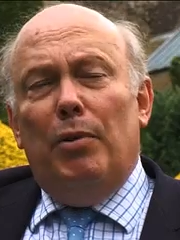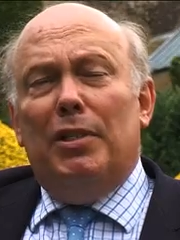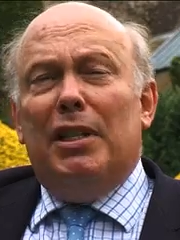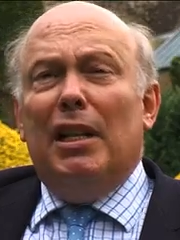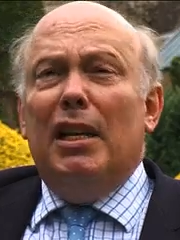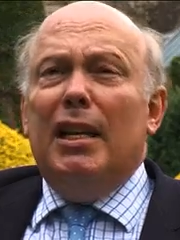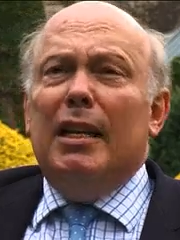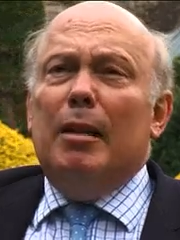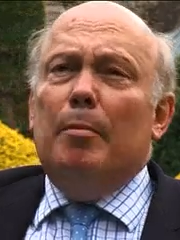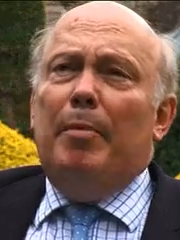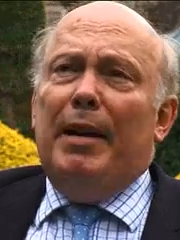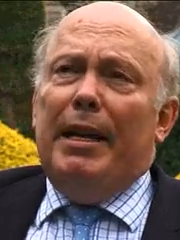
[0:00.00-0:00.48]
It
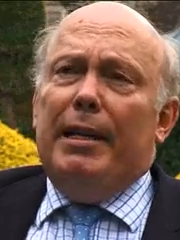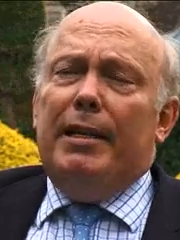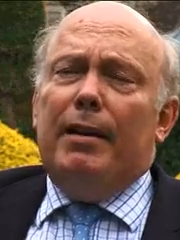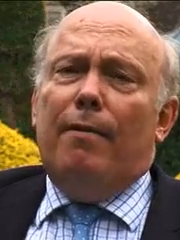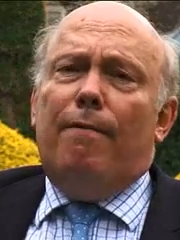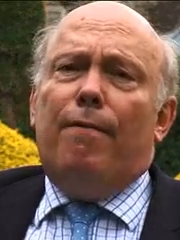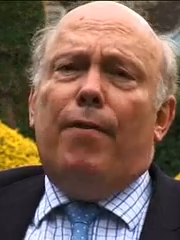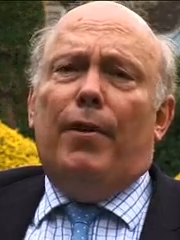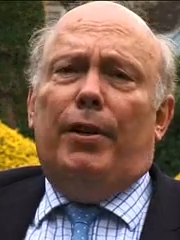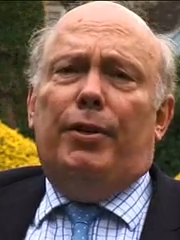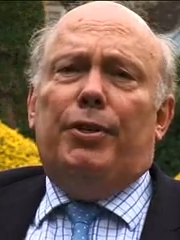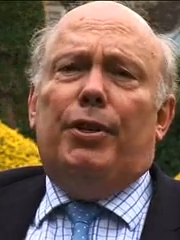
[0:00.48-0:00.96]
was a little bit
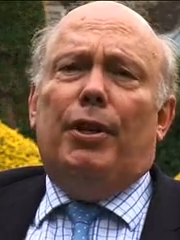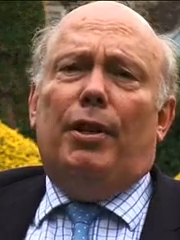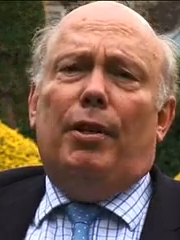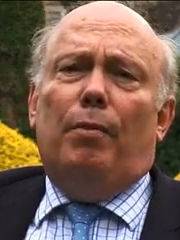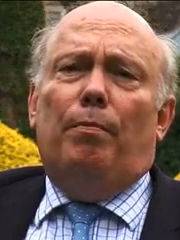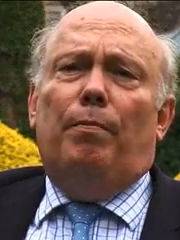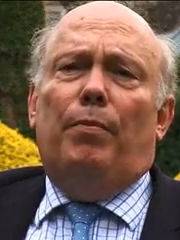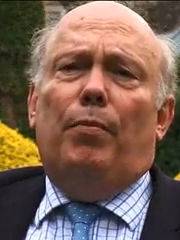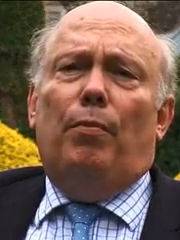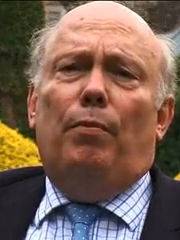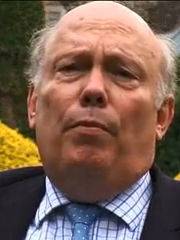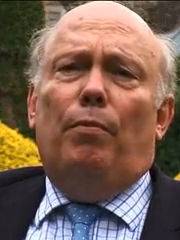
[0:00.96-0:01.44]
different to
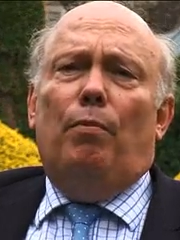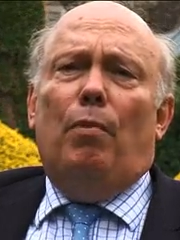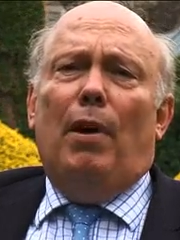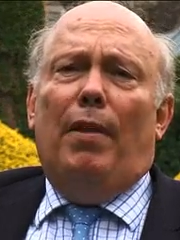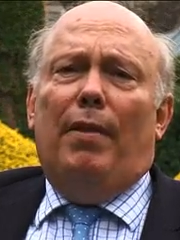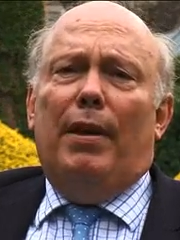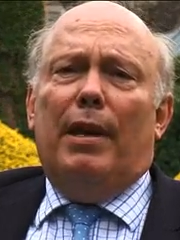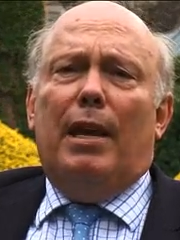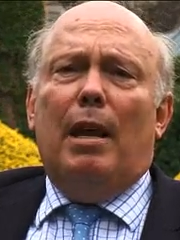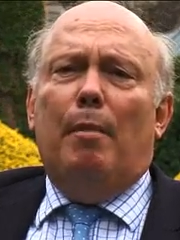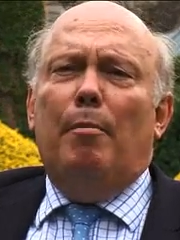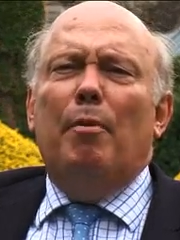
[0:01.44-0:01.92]
the
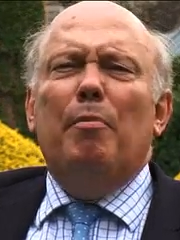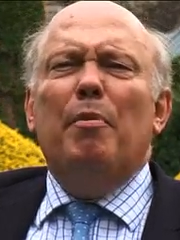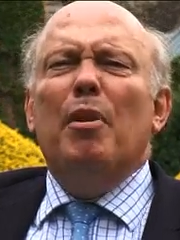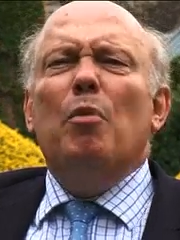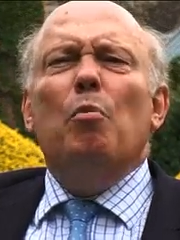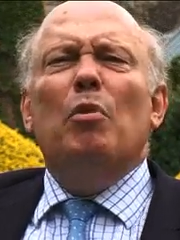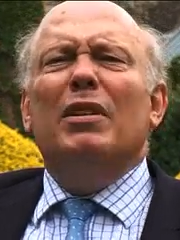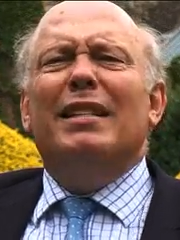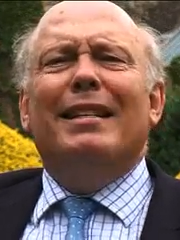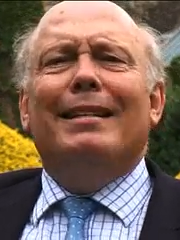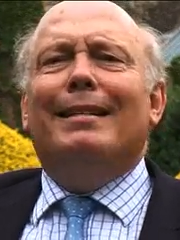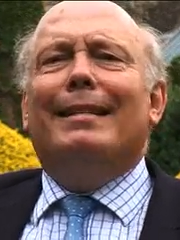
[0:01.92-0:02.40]
one that came up,
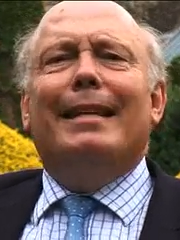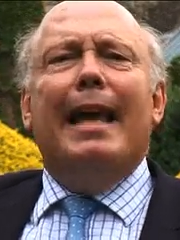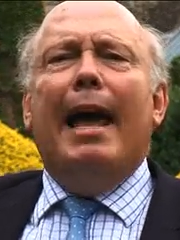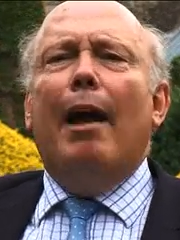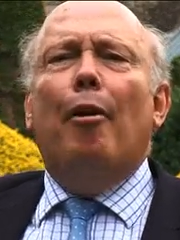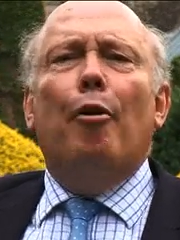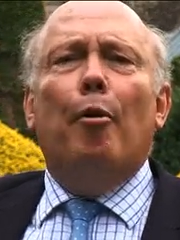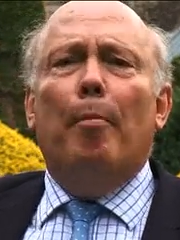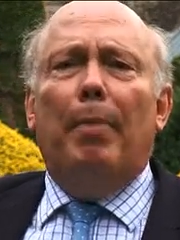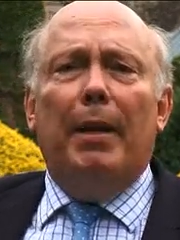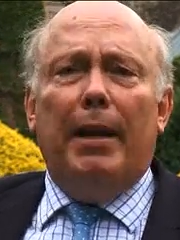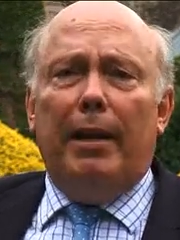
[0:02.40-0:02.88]
but it wasn't
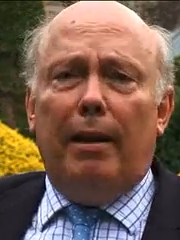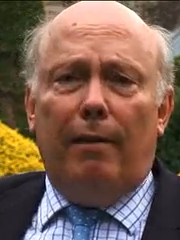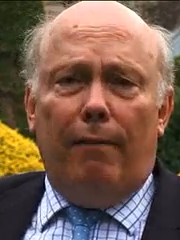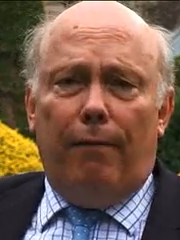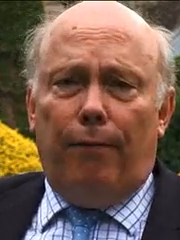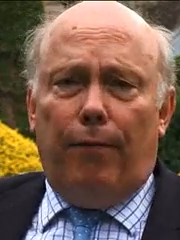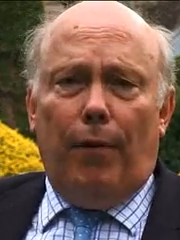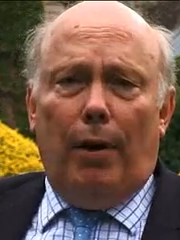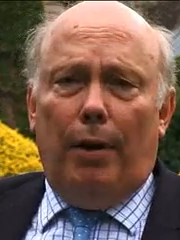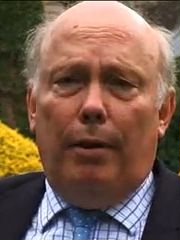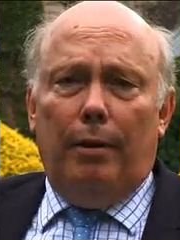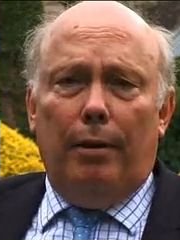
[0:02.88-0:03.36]
terribly
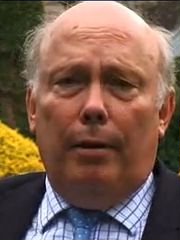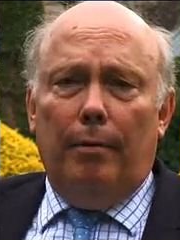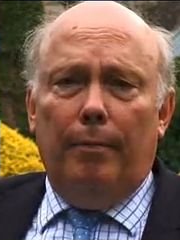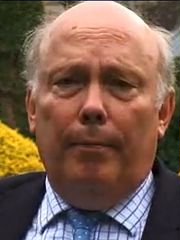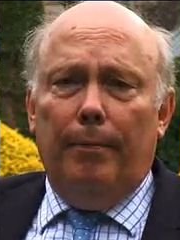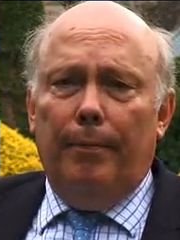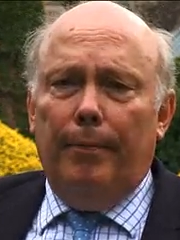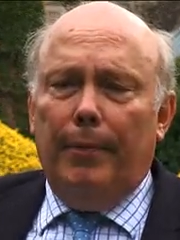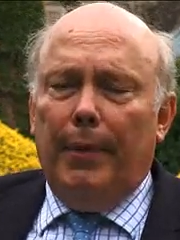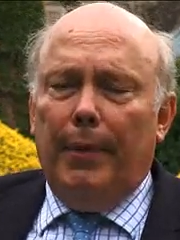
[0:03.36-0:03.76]
different.